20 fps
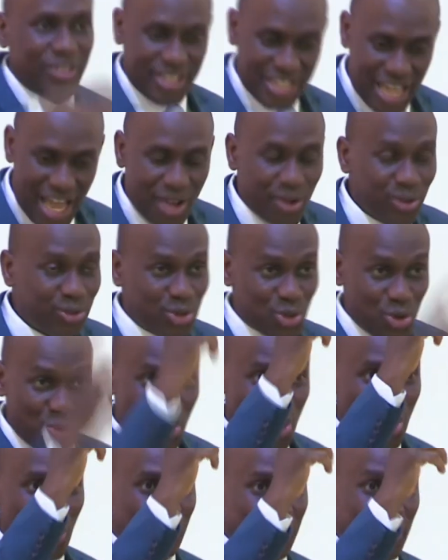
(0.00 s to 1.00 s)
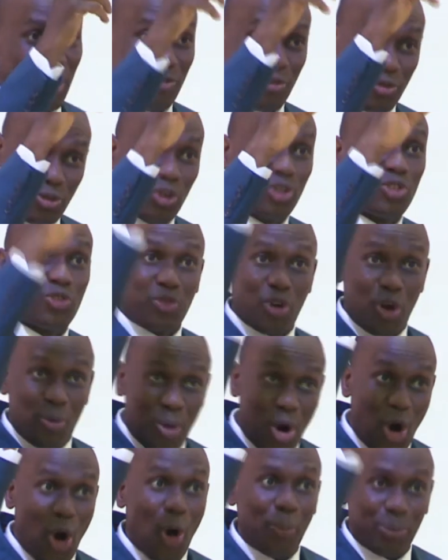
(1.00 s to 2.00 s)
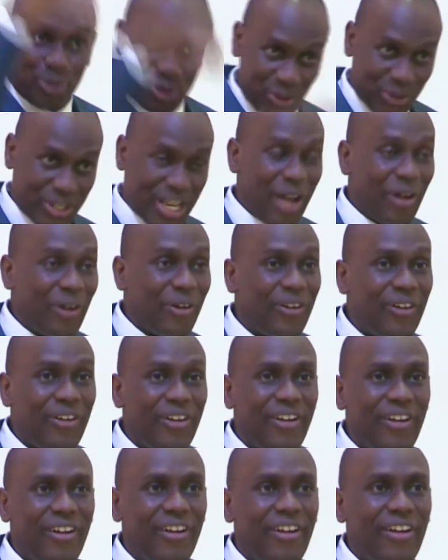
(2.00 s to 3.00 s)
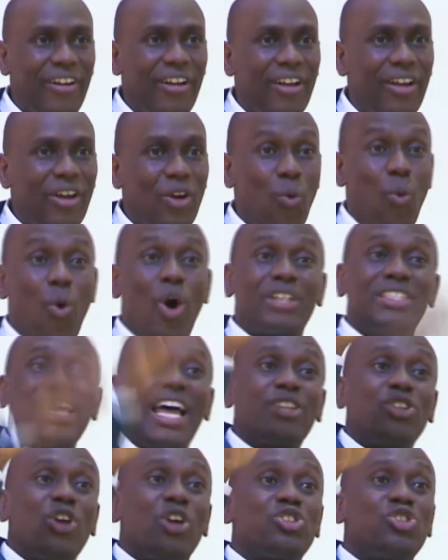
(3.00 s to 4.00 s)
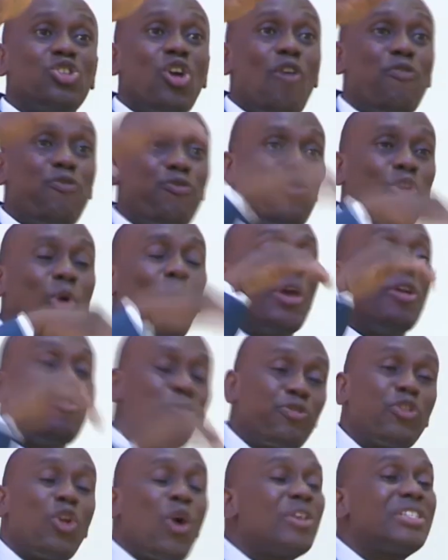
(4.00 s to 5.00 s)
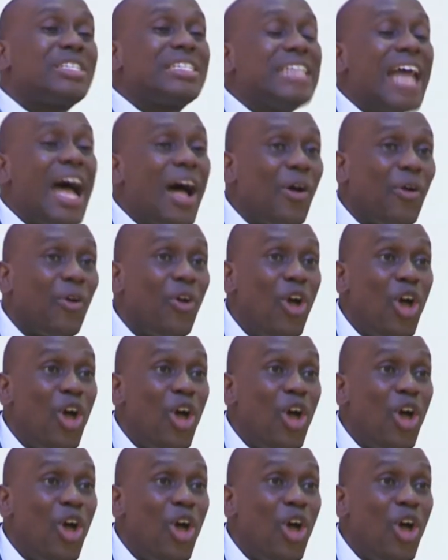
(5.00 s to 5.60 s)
down to up, it flows from up to down. Water does not flow, it flows down.